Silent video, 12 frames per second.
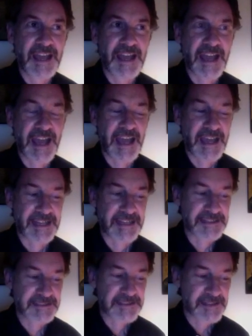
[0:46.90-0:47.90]

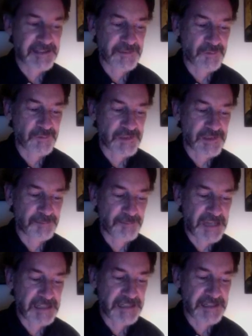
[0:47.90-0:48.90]
And it was the
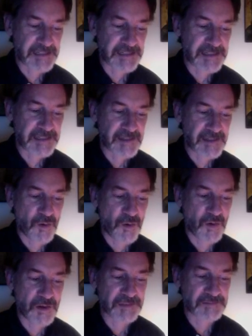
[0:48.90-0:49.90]
basis,
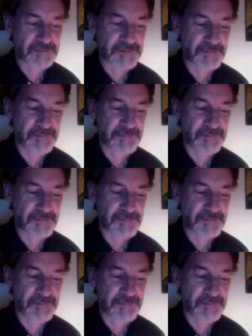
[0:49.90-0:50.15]
or